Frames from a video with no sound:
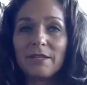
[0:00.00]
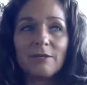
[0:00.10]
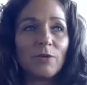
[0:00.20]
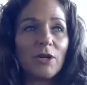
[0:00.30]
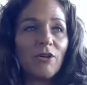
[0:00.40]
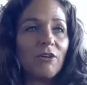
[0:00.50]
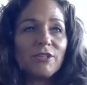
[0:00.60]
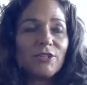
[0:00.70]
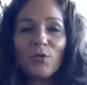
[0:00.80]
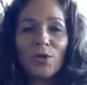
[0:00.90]
We all,
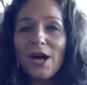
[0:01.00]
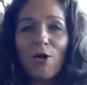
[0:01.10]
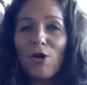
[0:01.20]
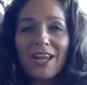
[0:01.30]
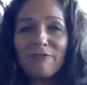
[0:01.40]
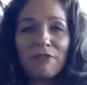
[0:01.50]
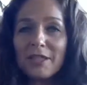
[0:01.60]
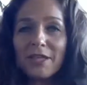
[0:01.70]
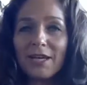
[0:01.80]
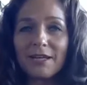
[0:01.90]
we are all
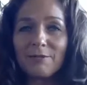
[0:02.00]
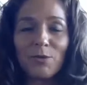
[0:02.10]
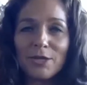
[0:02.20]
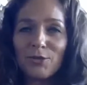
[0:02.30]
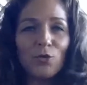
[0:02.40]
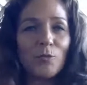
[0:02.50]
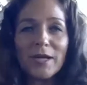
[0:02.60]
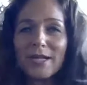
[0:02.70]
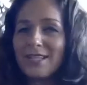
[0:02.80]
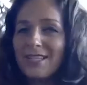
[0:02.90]
everything. We are
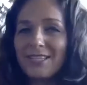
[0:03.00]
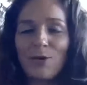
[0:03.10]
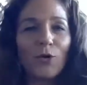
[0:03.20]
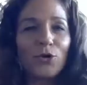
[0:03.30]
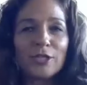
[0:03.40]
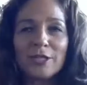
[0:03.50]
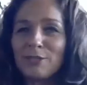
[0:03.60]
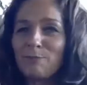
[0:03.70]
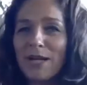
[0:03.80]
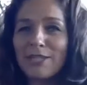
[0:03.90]
humans, whole
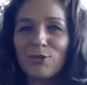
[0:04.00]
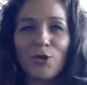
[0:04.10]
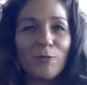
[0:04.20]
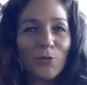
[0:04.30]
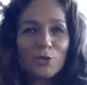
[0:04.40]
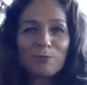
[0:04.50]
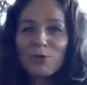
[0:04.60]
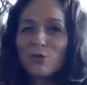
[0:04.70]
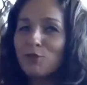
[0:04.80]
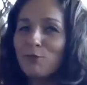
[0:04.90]
spectrum,
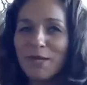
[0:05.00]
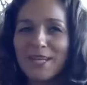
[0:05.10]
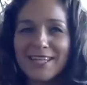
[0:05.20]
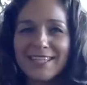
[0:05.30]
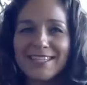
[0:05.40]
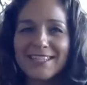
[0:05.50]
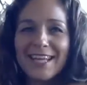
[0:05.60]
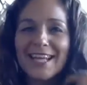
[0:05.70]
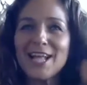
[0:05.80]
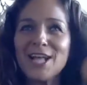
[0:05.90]
spiritual beings.
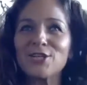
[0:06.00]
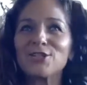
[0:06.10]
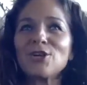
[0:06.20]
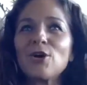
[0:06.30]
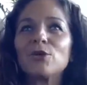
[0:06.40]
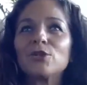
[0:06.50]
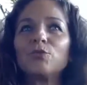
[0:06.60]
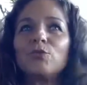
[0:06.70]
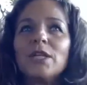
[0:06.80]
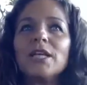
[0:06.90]
So
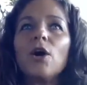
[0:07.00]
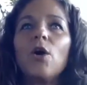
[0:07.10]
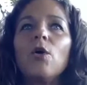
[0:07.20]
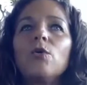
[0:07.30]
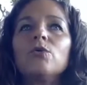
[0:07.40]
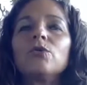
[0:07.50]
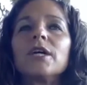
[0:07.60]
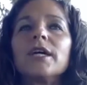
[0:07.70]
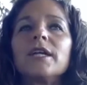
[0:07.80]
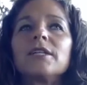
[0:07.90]
to really own
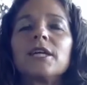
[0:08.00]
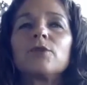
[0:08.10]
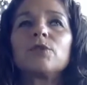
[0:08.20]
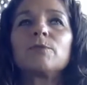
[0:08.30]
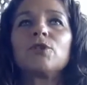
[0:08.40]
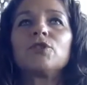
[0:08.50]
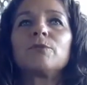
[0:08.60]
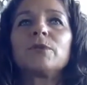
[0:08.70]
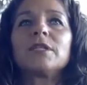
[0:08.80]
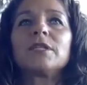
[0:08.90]
and take
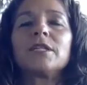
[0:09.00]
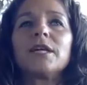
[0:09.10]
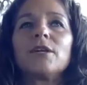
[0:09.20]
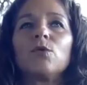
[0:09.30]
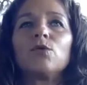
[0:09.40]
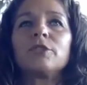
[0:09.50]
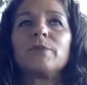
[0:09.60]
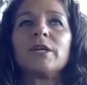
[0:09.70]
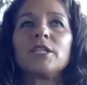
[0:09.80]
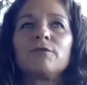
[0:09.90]
responsibility and hold
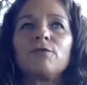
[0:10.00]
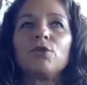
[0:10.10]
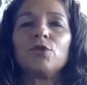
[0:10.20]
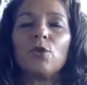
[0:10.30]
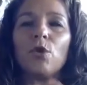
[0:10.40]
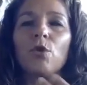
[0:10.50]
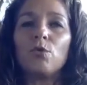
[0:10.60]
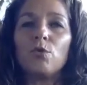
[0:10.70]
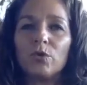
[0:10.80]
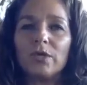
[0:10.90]
space for your
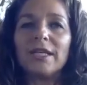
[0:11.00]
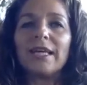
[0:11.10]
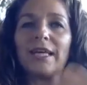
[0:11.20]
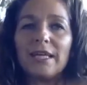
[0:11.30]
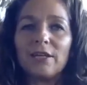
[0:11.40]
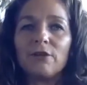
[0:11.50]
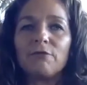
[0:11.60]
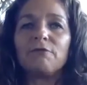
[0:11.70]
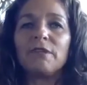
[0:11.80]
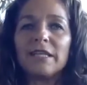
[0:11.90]
own inner
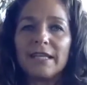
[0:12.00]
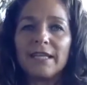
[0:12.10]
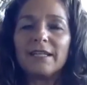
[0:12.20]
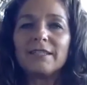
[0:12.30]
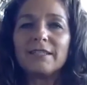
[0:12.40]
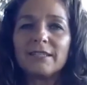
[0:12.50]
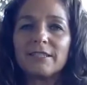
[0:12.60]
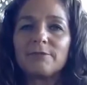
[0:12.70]
feelings